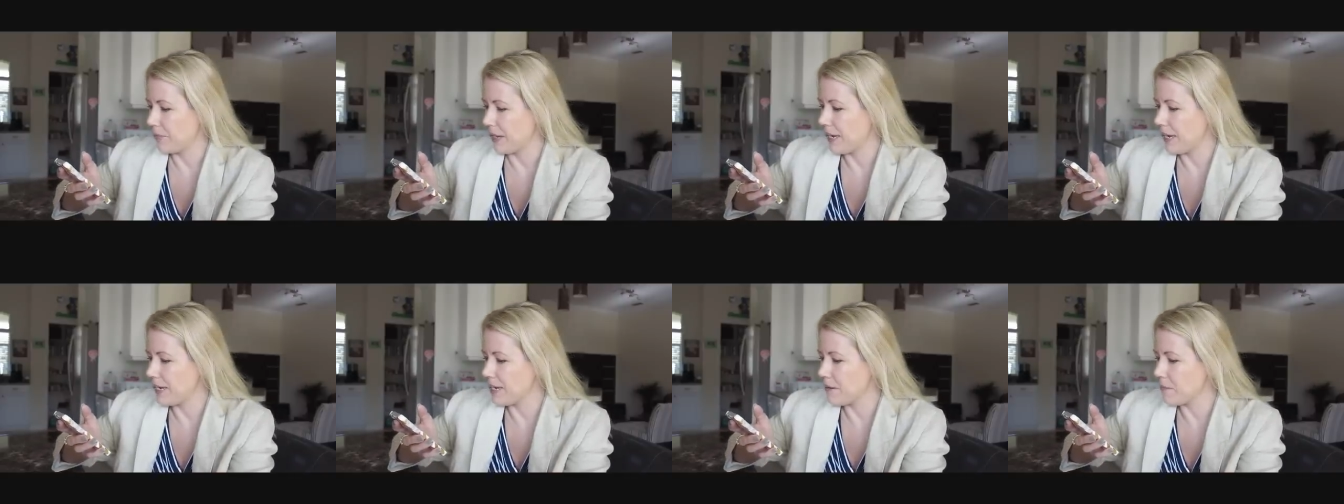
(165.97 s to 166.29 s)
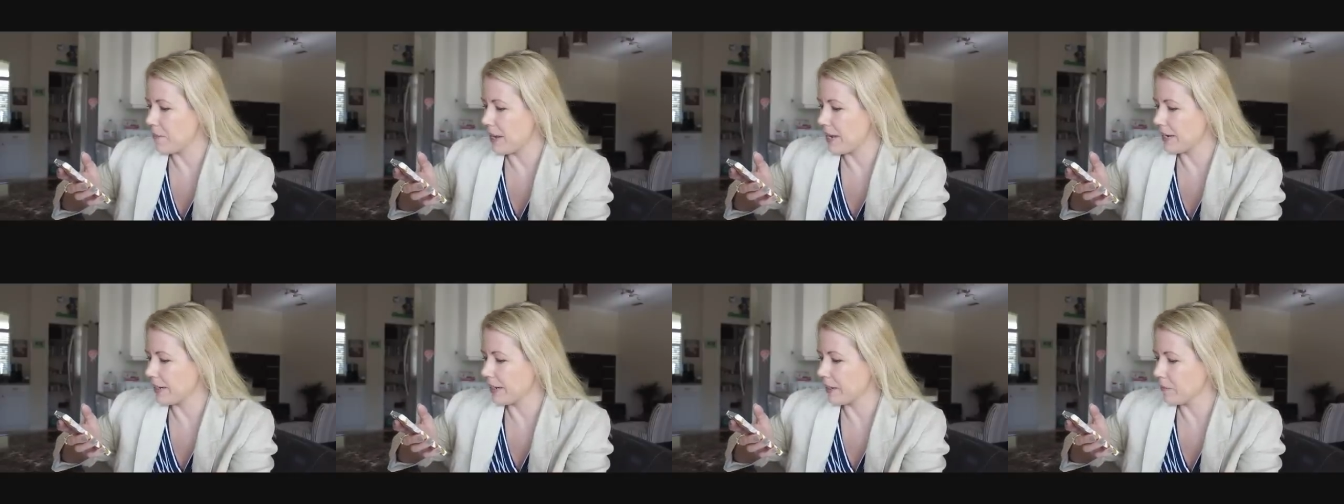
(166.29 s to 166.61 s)

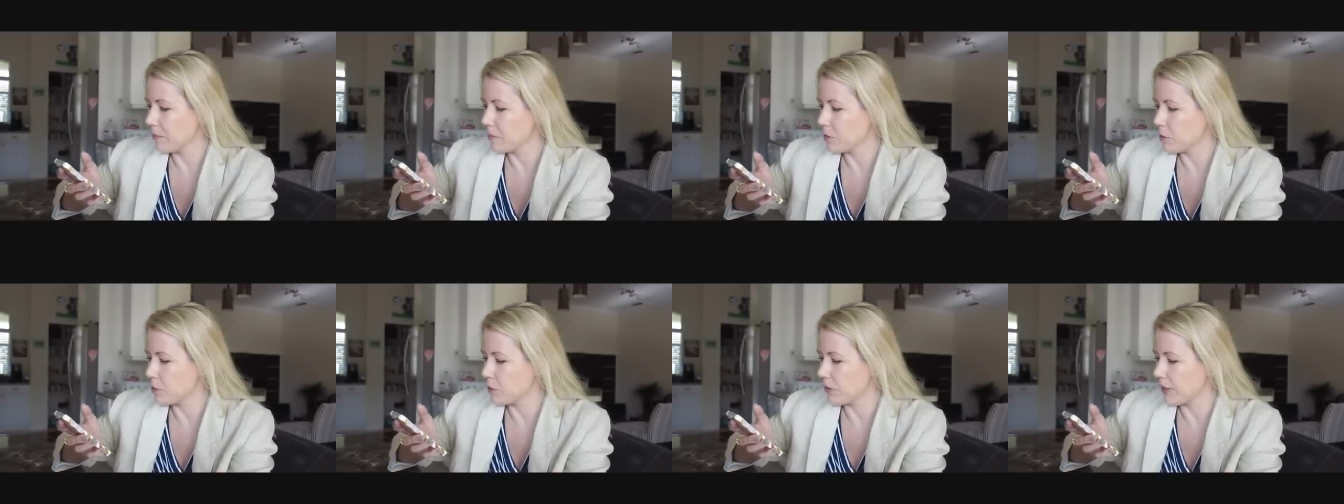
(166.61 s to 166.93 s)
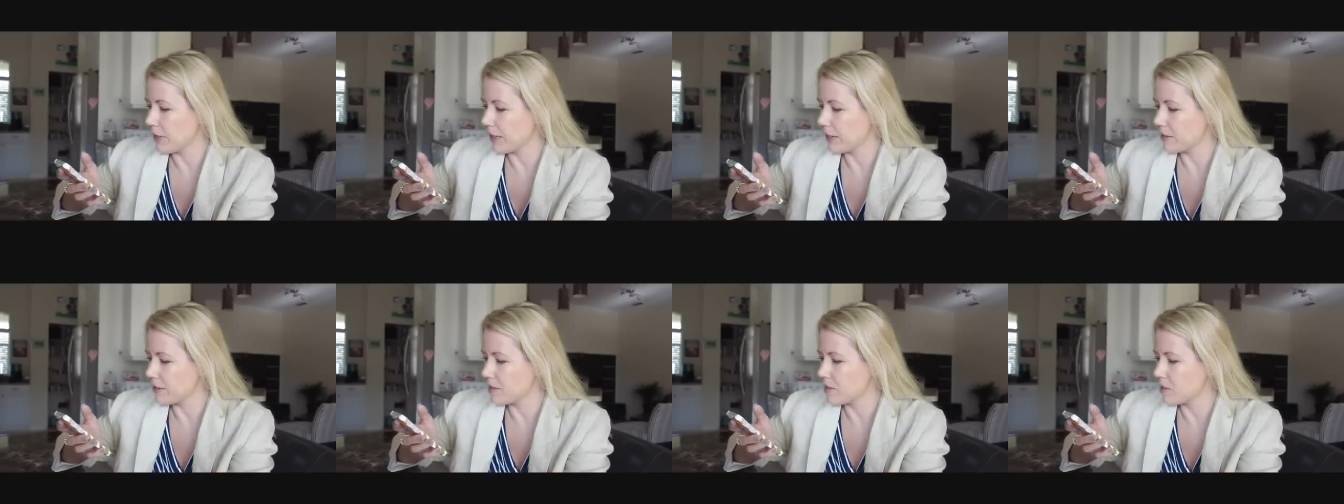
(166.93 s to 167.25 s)
Any makeup
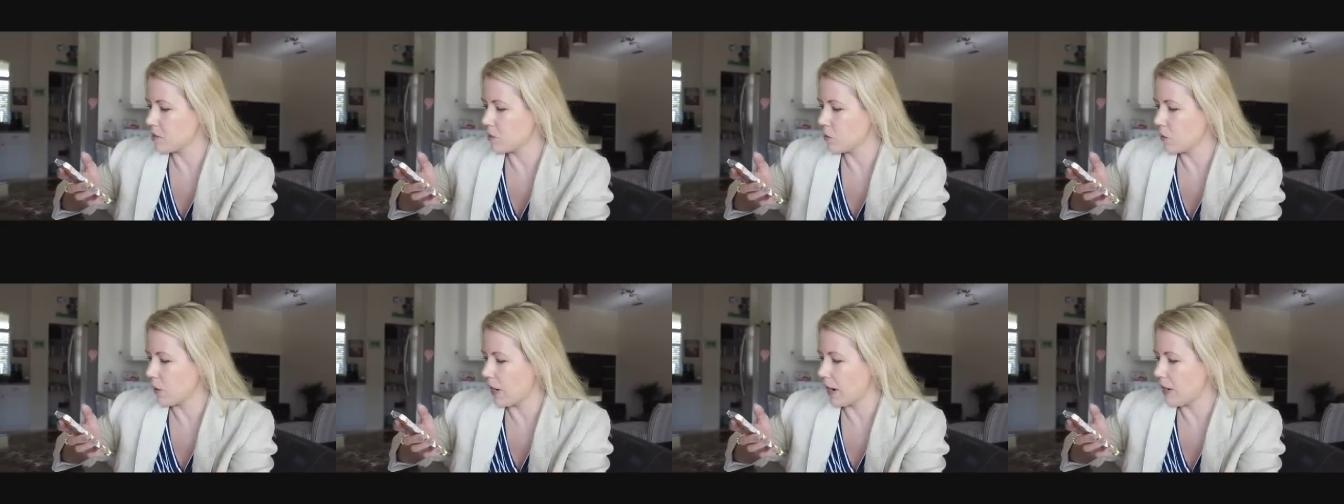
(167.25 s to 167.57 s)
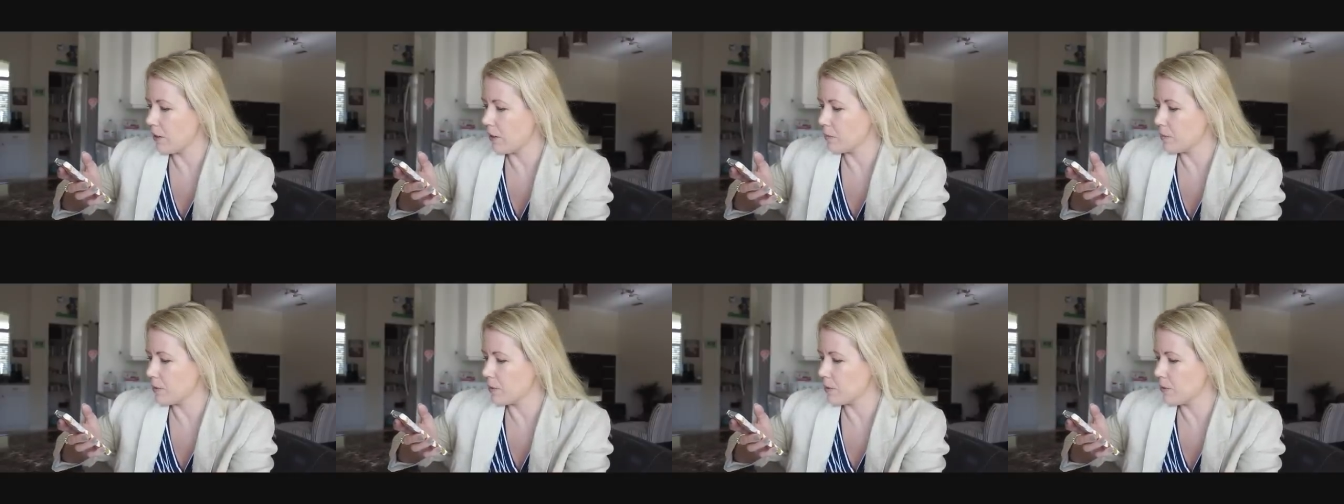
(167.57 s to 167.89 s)
tricks to
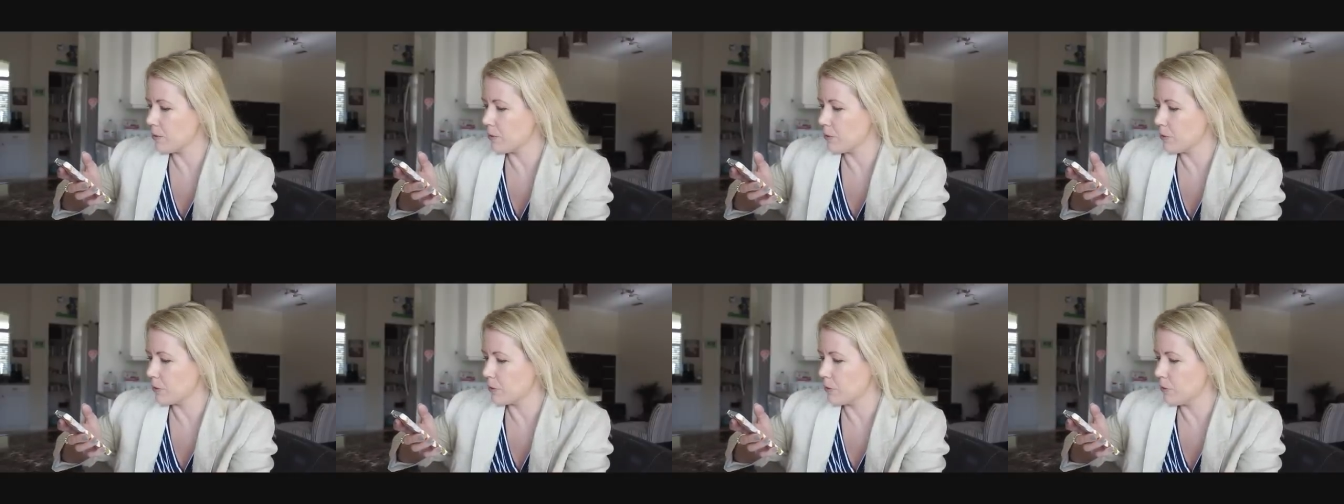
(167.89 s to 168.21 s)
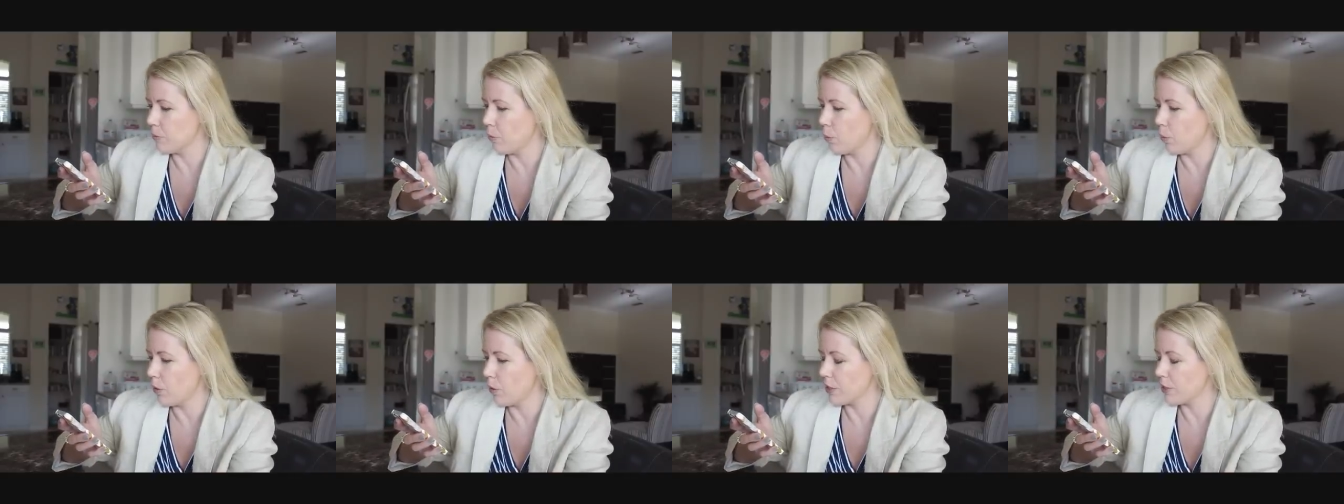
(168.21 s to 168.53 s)
help you
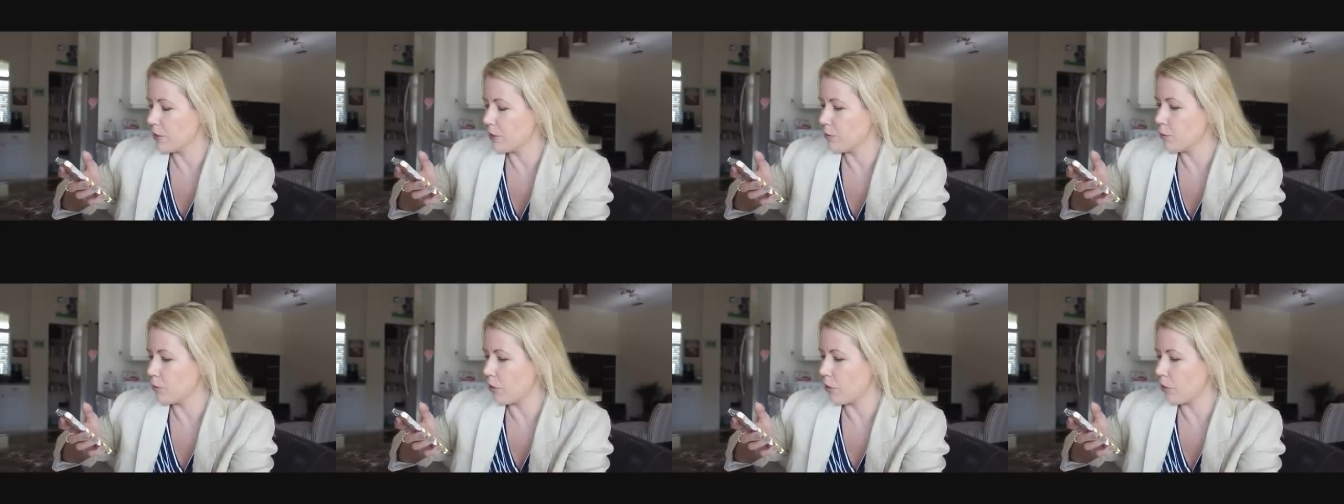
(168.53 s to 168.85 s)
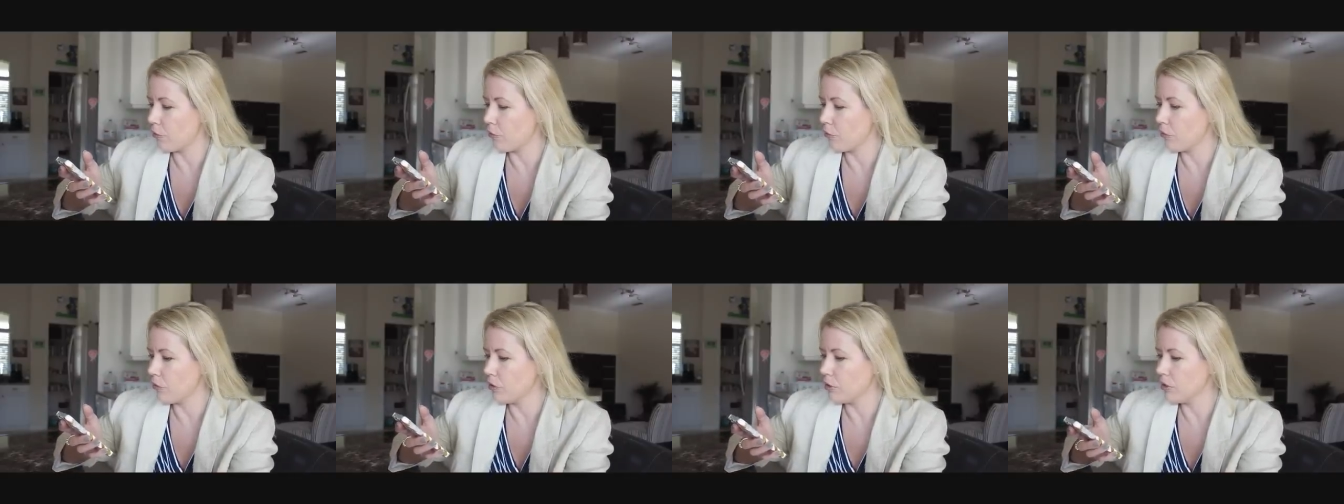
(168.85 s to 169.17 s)
look more
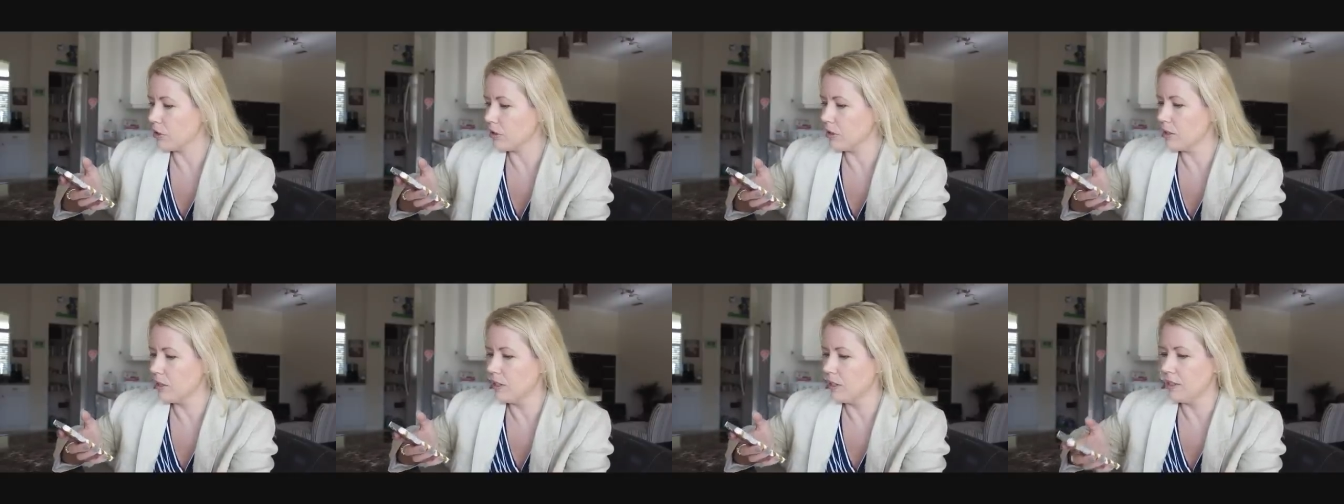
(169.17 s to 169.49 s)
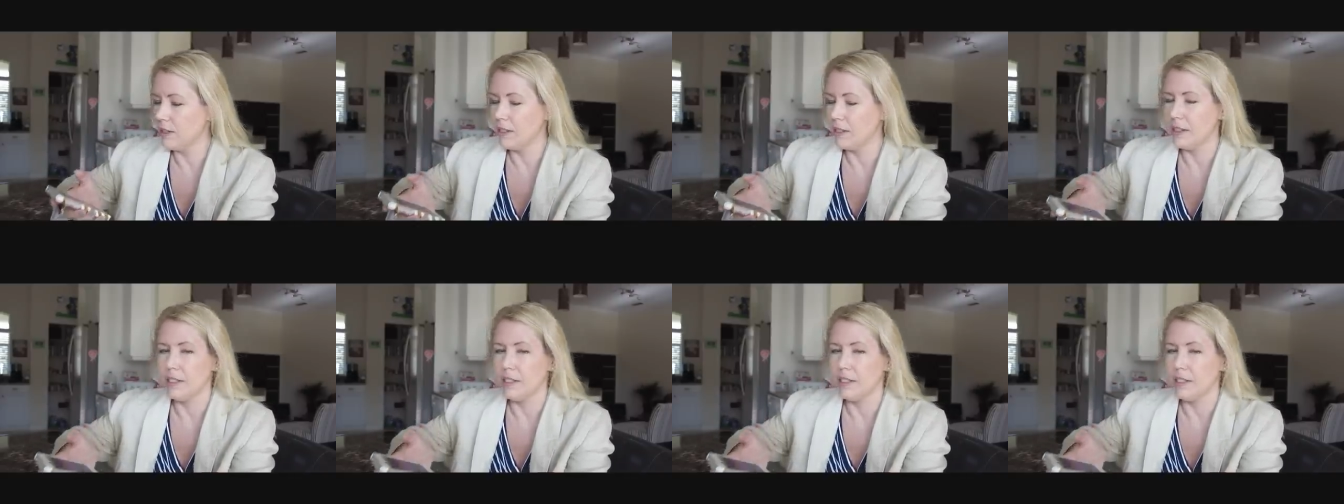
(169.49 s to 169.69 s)
youthful?